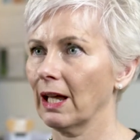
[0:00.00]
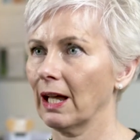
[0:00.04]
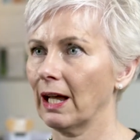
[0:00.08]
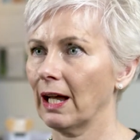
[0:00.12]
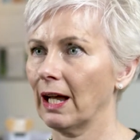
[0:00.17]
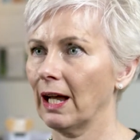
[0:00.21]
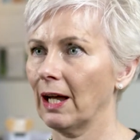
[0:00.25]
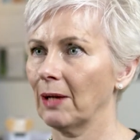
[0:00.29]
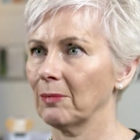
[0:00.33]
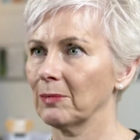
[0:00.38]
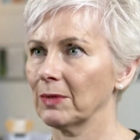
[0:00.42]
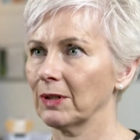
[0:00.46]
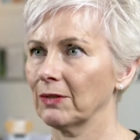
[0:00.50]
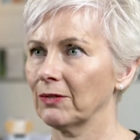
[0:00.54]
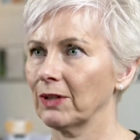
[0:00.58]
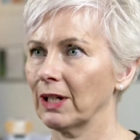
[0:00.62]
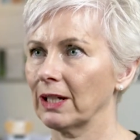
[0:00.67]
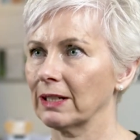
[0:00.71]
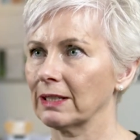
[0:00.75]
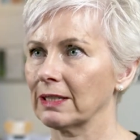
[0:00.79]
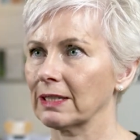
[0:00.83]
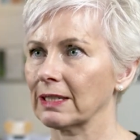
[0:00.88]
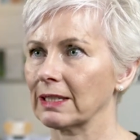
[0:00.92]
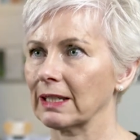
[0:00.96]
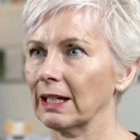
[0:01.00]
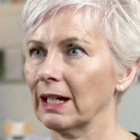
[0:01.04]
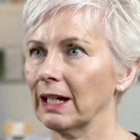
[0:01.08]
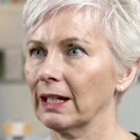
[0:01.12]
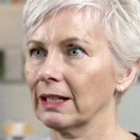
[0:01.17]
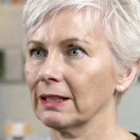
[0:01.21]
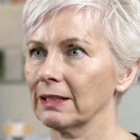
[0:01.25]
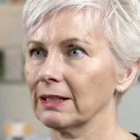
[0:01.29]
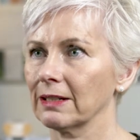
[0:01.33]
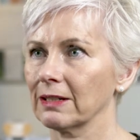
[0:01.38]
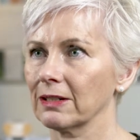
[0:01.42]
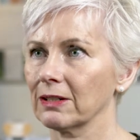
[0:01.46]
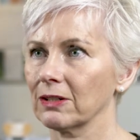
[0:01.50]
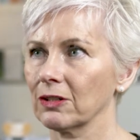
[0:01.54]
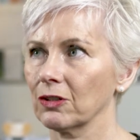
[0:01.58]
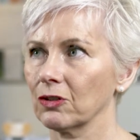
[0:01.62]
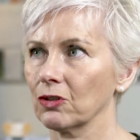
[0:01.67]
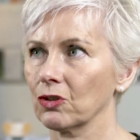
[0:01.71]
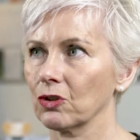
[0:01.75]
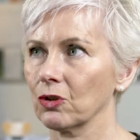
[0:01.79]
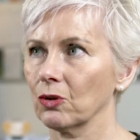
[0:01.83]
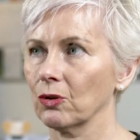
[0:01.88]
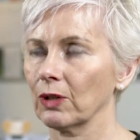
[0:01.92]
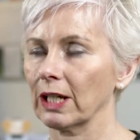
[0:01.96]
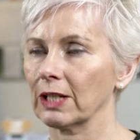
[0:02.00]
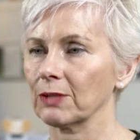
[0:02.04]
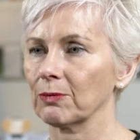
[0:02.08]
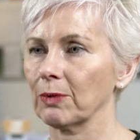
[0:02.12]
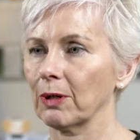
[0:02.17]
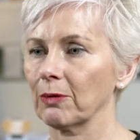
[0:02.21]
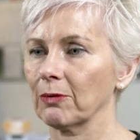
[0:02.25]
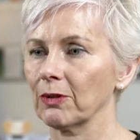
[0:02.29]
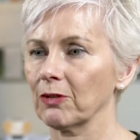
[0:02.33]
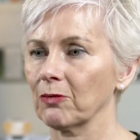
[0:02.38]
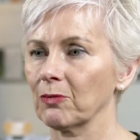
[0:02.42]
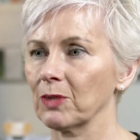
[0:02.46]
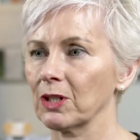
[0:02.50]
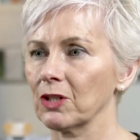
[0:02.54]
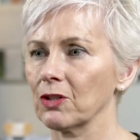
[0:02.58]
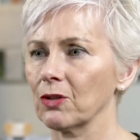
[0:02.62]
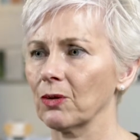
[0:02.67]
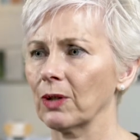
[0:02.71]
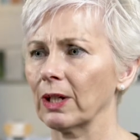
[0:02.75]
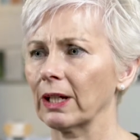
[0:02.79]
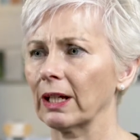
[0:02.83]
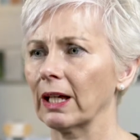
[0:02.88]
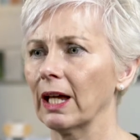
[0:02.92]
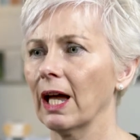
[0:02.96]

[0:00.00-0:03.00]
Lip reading: events and to showcase what we've been doing.